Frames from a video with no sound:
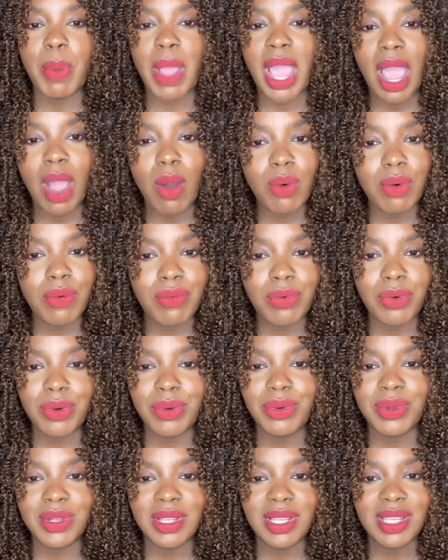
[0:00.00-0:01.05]
a
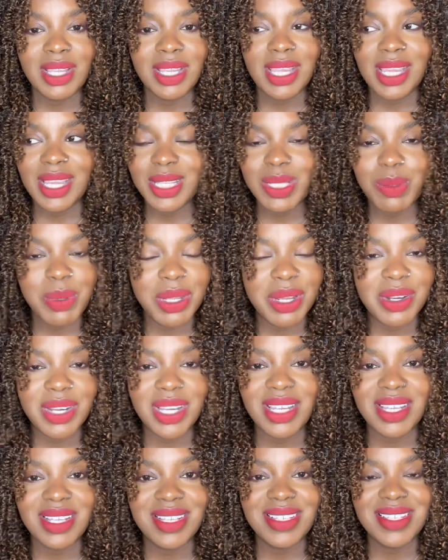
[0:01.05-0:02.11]
powerful
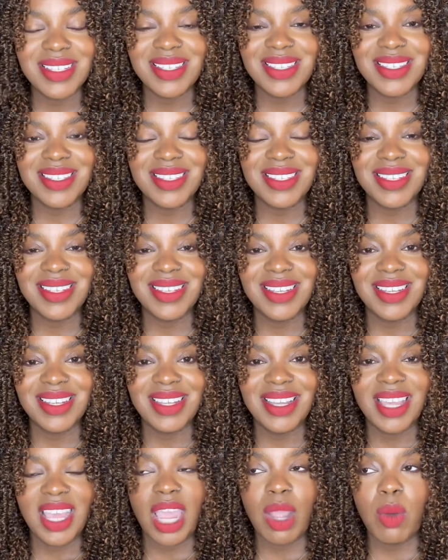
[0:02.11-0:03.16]
experience.
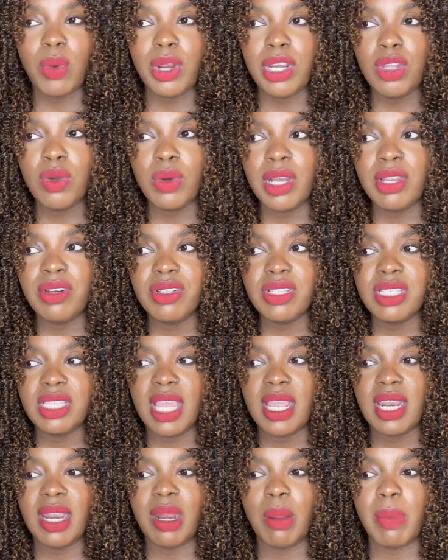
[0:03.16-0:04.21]
And when you
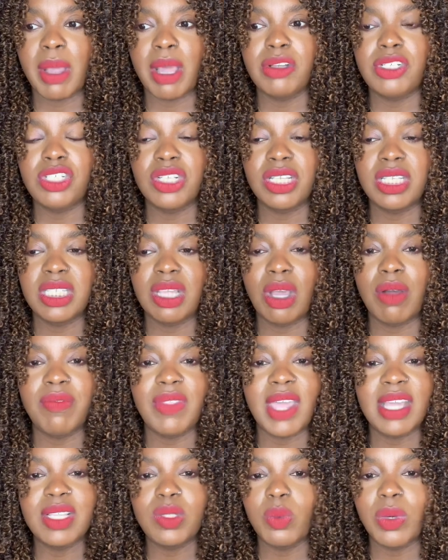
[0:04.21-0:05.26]
understand it about
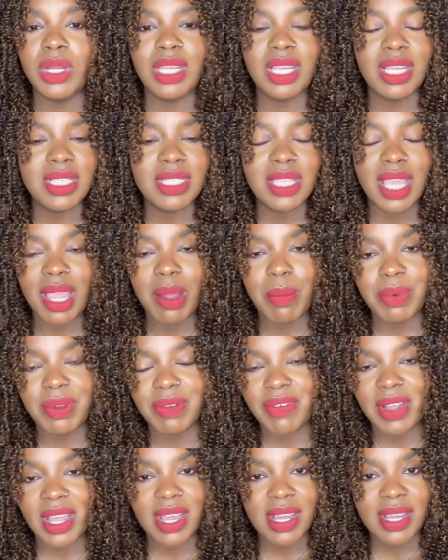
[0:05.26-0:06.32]
yourself, that's what gets
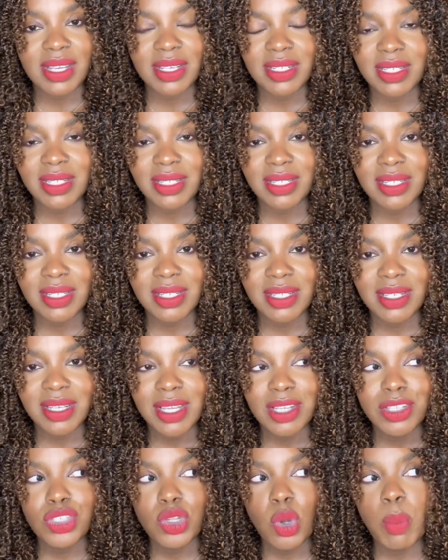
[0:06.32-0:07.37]
amplified.
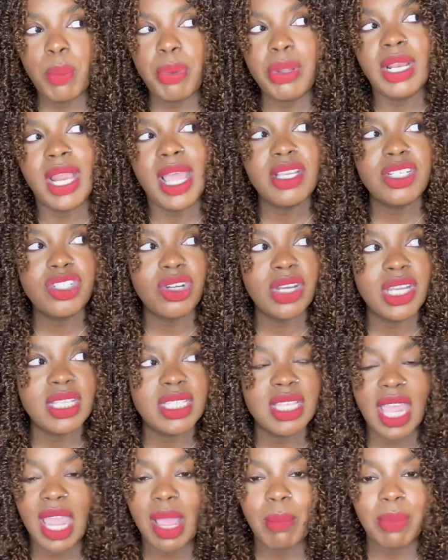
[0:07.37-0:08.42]
So pleasure
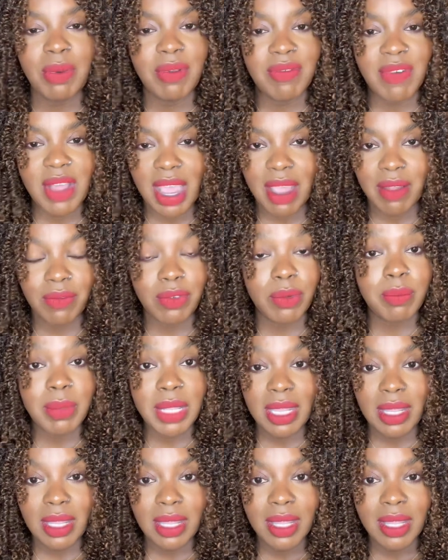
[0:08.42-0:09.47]
is amplified for
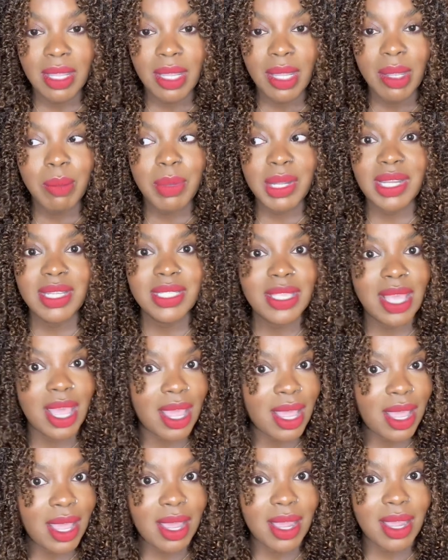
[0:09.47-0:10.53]
me because
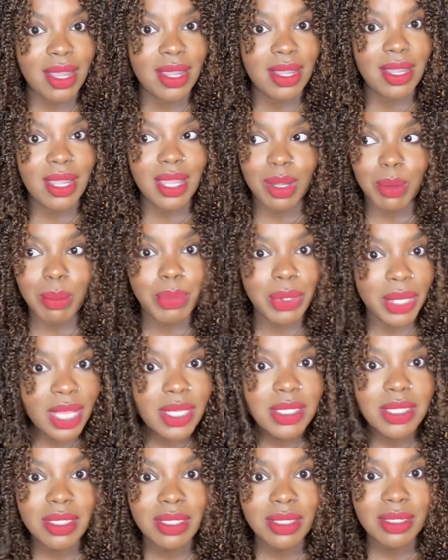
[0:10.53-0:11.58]
I am
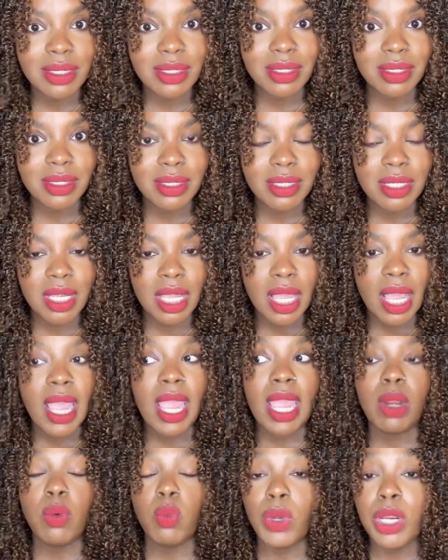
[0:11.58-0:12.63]
pleasure.
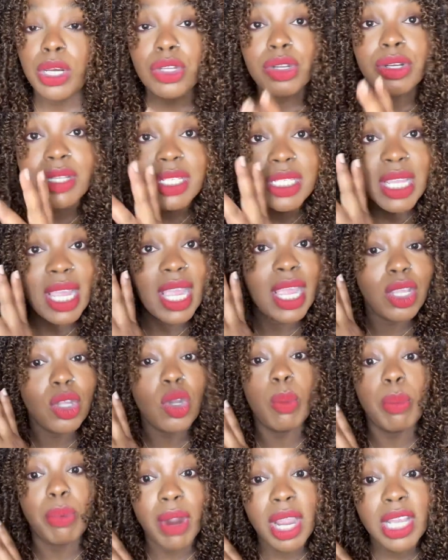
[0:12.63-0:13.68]
And when you're saying
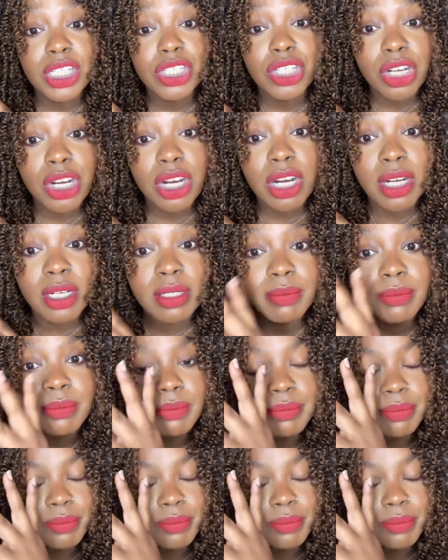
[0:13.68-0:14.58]
you're pressure